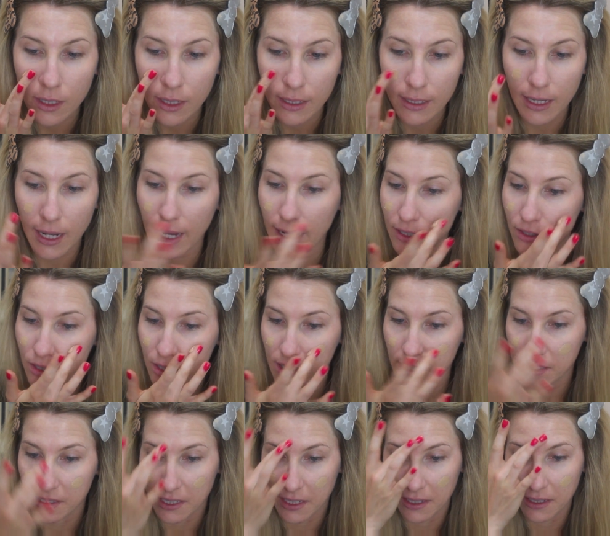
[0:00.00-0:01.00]
and I
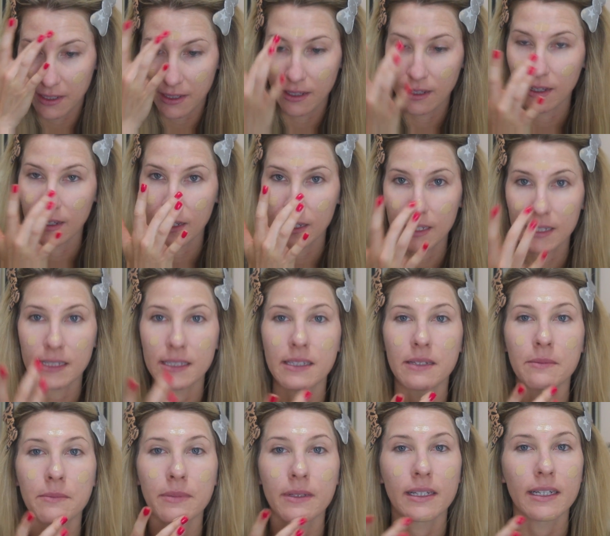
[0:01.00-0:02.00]
just
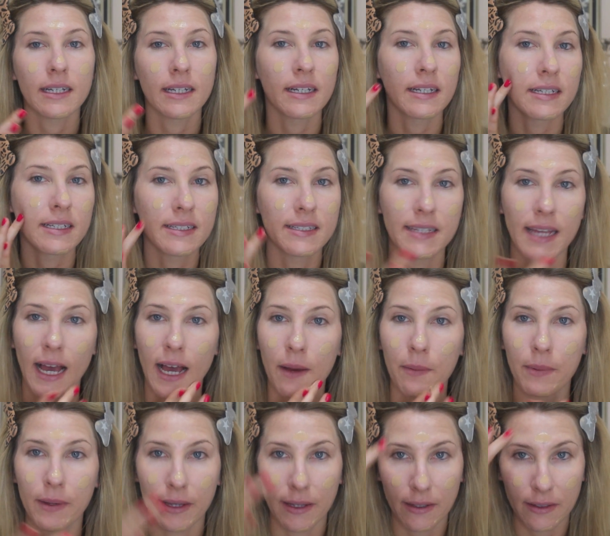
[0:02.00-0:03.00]
simply
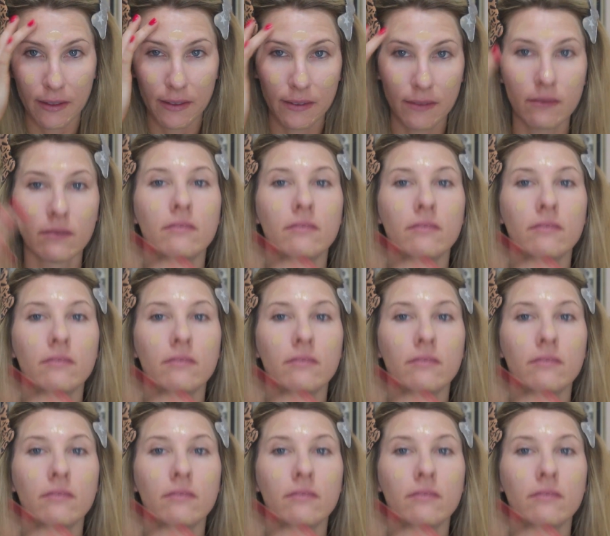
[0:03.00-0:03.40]
dab it